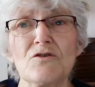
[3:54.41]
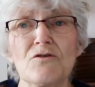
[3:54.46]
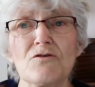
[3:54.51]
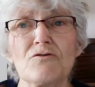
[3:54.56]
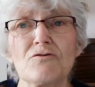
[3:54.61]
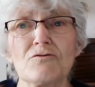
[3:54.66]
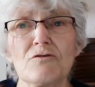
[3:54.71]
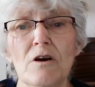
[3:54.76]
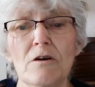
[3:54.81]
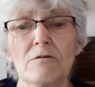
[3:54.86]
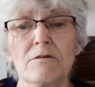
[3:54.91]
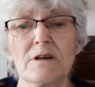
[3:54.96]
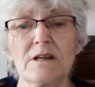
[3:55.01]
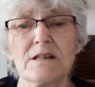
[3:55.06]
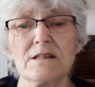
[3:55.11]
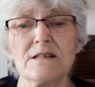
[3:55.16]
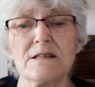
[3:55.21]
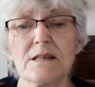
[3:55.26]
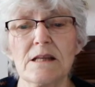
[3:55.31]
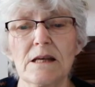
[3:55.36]
thrown
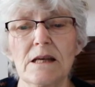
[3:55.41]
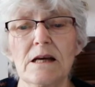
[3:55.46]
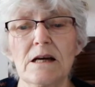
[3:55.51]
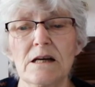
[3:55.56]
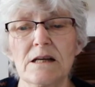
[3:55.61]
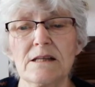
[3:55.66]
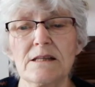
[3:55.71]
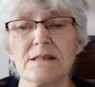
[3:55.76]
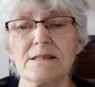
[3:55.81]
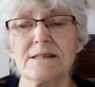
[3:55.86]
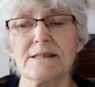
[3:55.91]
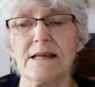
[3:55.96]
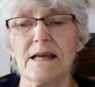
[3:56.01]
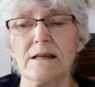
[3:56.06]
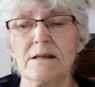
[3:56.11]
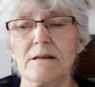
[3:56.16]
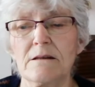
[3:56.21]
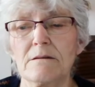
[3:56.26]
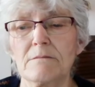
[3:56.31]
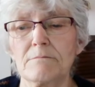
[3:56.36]
into the lion's
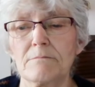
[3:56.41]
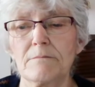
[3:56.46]
den.